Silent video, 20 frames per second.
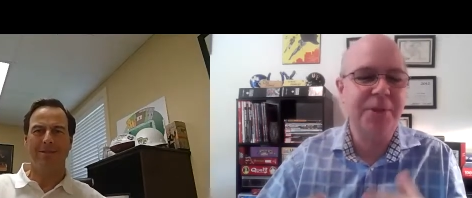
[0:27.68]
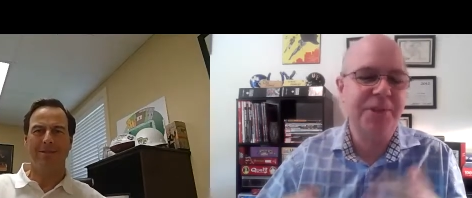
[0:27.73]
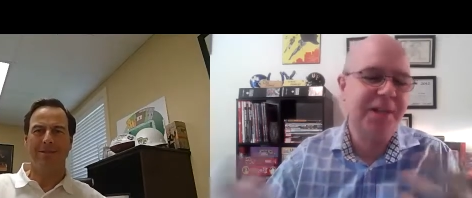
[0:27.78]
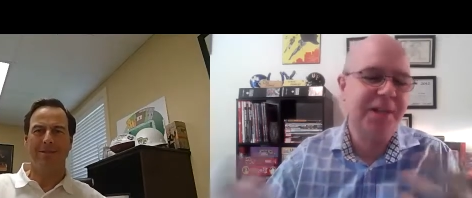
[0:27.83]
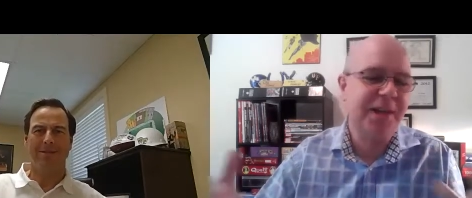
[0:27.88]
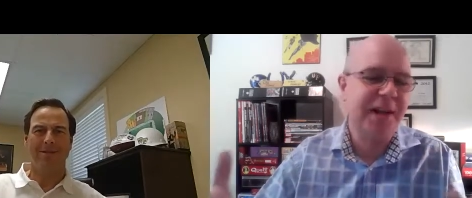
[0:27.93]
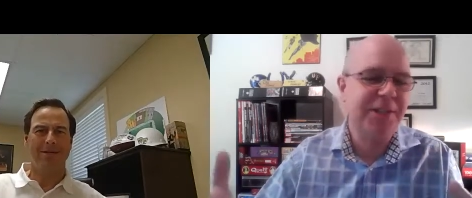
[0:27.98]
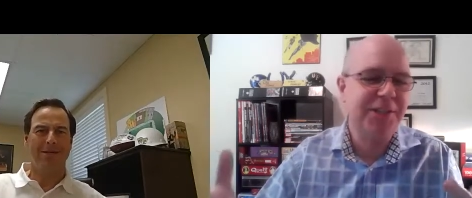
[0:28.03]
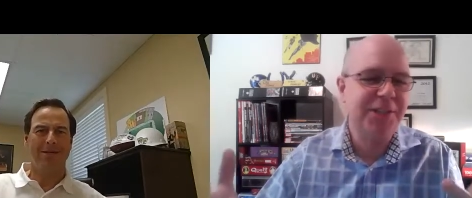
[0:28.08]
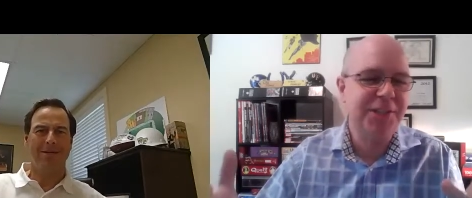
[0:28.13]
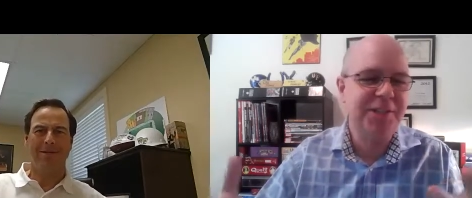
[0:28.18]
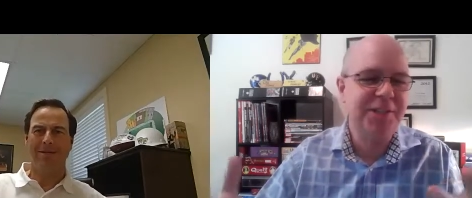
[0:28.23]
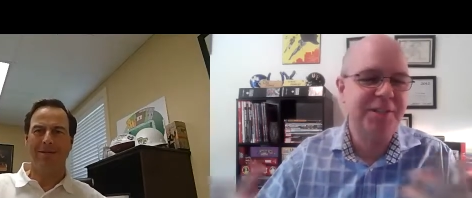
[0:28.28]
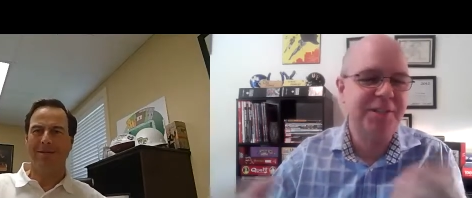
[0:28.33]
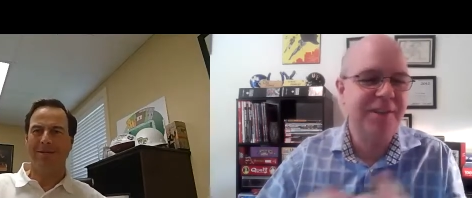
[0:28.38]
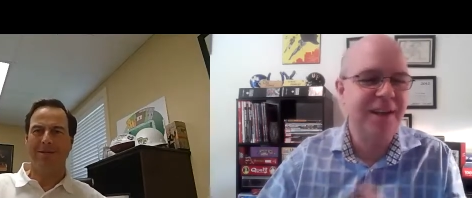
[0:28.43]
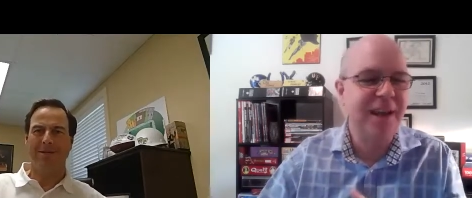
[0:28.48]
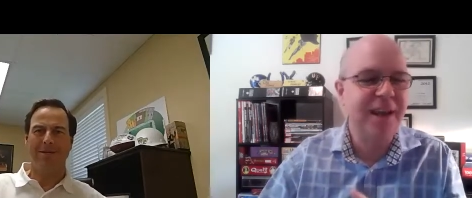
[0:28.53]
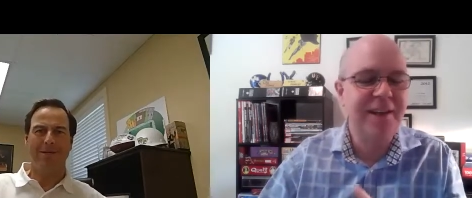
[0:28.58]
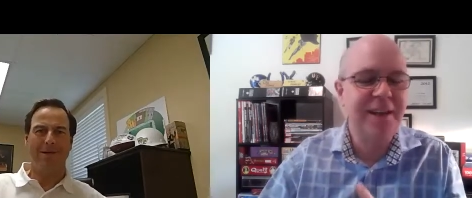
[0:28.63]
Speaker 1: but then I just
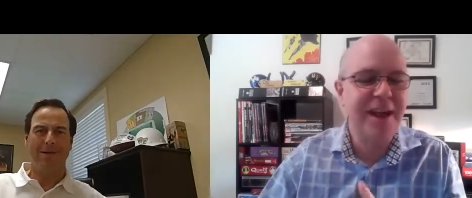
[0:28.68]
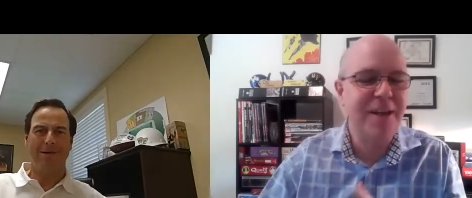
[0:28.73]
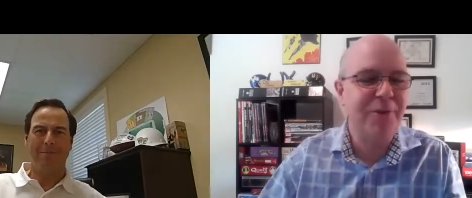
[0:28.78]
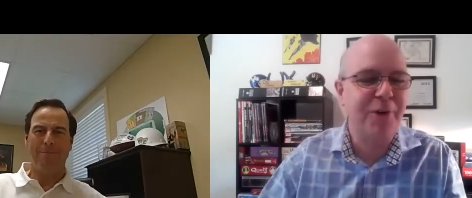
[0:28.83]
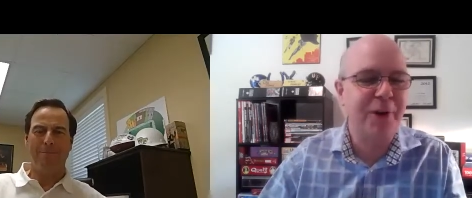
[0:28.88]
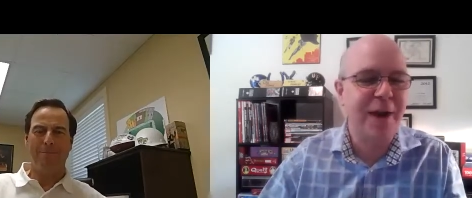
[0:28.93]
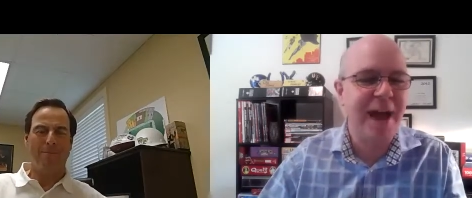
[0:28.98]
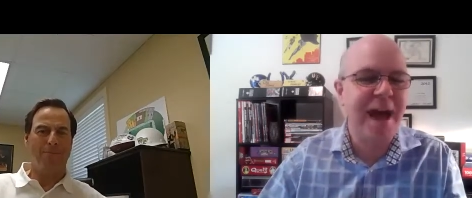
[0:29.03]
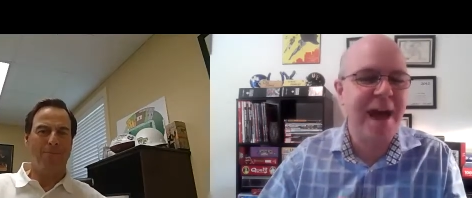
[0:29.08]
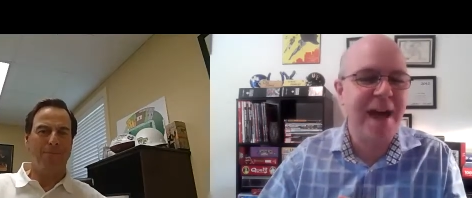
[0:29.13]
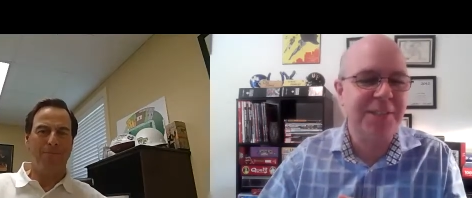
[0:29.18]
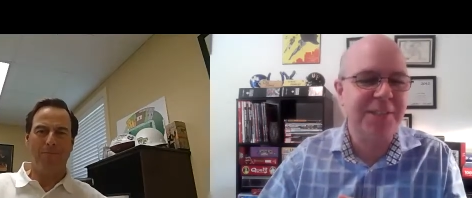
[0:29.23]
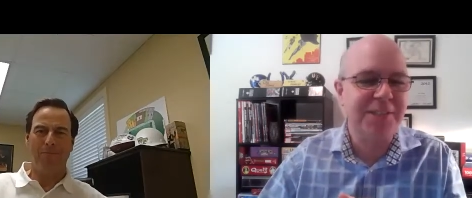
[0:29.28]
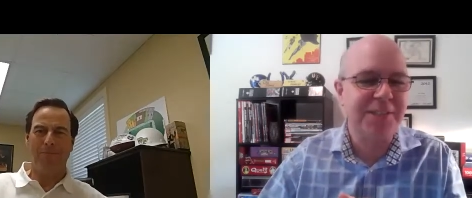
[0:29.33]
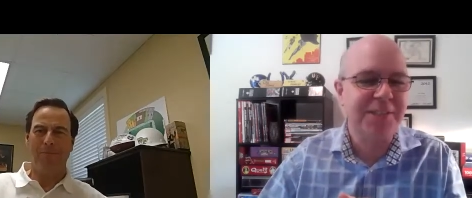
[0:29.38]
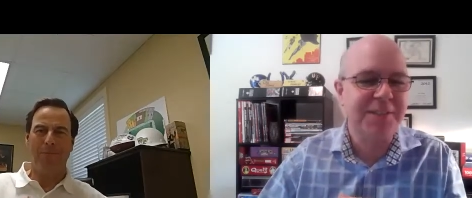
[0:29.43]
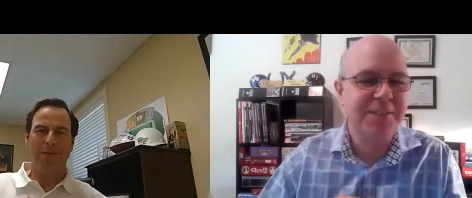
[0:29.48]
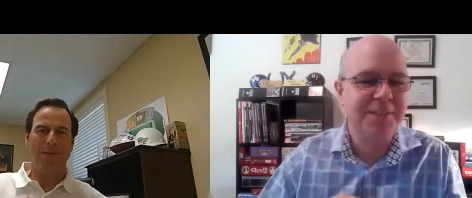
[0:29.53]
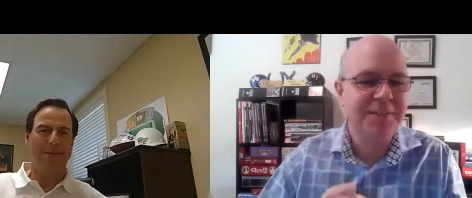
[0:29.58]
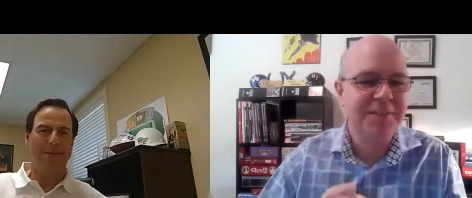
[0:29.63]
never
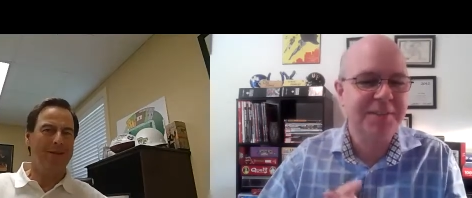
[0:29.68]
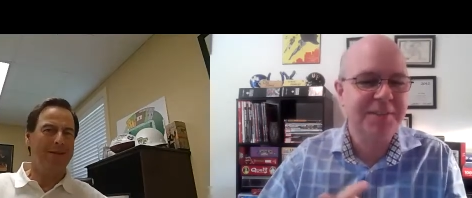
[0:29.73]
asked.